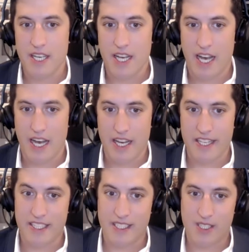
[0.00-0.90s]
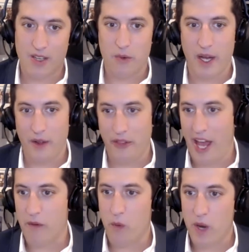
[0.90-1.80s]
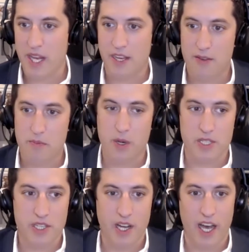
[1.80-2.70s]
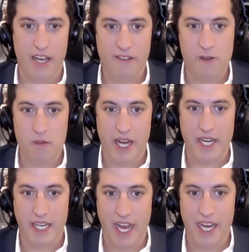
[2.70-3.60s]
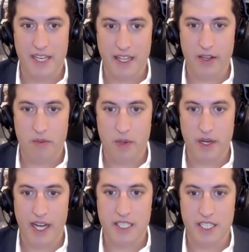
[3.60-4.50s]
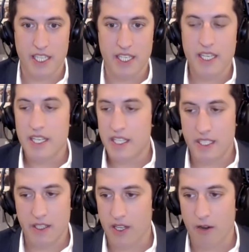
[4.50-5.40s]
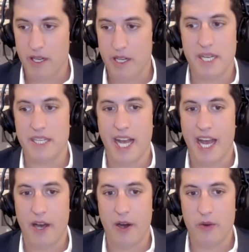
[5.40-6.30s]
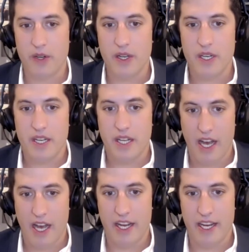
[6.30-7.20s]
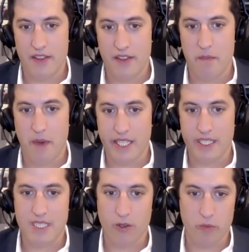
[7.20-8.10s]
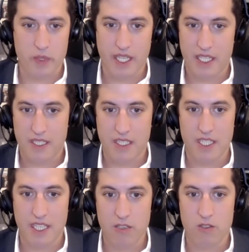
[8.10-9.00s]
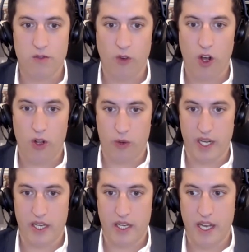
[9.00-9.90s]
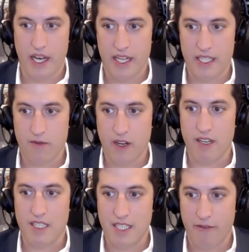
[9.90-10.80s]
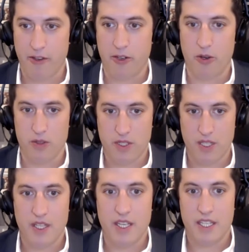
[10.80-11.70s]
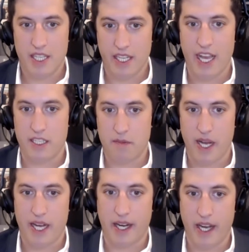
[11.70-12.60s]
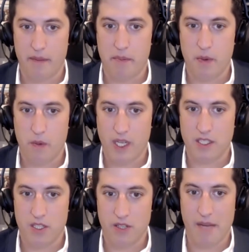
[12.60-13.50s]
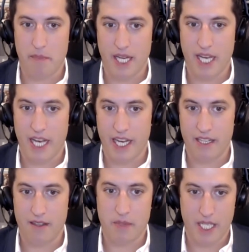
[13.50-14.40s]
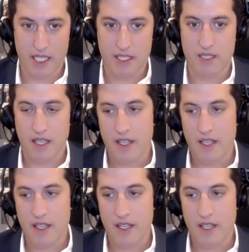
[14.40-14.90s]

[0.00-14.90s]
And so, well, that week you pushed off, you might have gained a little production. You're going to be down in the months or potentially years following. It's very difficult to catch back up once you get behind, because